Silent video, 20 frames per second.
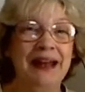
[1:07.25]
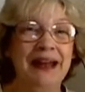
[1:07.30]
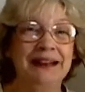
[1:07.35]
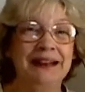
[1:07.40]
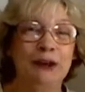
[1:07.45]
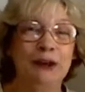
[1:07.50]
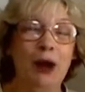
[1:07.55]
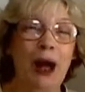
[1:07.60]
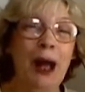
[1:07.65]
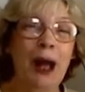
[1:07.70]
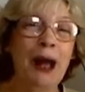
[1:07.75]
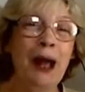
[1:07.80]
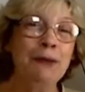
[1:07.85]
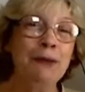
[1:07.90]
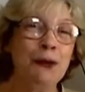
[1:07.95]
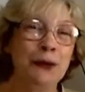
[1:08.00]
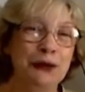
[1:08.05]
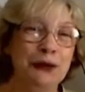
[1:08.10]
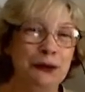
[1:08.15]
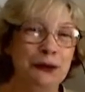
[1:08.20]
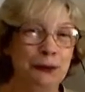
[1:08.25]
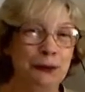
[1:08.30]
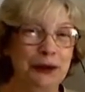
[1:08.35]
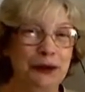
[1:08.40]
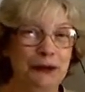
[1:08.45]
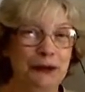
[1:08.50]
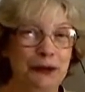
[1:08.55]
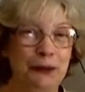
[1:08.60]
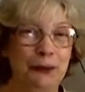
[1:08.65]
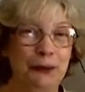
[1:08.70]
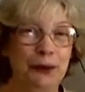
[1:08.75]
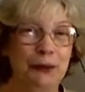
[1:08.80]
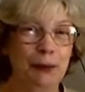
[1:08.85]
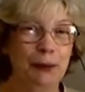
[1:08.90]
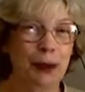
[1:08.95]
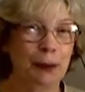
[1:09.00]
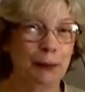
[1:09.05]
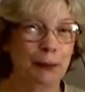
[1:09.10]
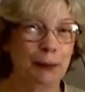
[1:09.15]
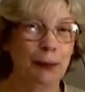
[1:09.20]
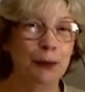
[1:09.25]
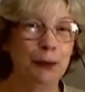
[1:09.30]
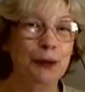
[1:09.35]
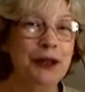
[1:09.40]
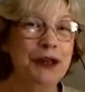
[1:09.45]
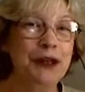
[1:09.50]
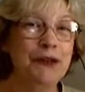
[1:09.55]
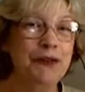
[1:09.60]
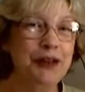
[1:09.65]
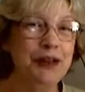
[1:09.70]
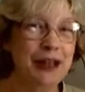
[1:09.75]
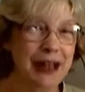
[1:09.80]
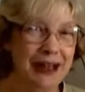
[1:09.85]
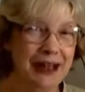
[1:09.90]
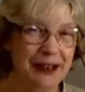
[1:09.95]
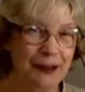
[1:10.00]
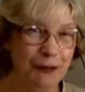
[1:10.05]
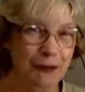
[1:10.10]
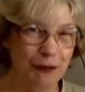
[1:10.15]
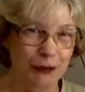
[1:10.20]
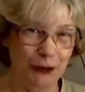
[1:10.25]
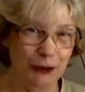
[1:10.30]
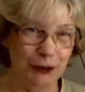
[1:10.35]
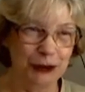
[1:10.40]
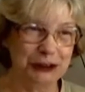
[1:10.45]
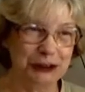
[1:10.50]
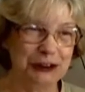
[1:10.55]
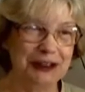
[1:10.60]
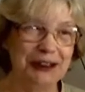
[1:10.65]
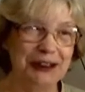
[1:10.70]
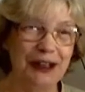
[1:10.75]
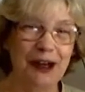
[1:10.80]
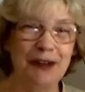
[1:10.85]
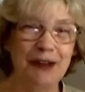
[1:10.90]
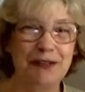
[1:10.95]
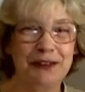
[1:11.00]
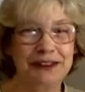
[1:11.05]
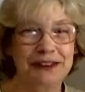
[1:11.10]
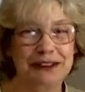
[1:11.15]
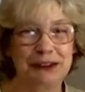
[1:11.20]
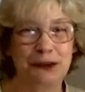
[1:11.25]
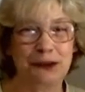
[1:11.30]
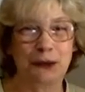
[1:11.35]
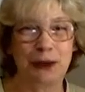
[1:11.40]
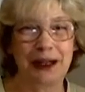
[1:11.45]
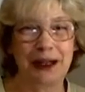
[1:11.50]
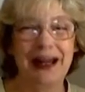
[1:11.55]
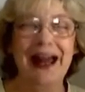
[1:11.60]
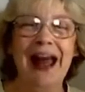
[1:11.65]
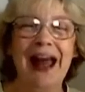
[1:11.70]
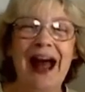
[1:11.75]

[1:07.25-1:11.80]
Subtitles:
So I'm going to read to you an abbreviated version of the story.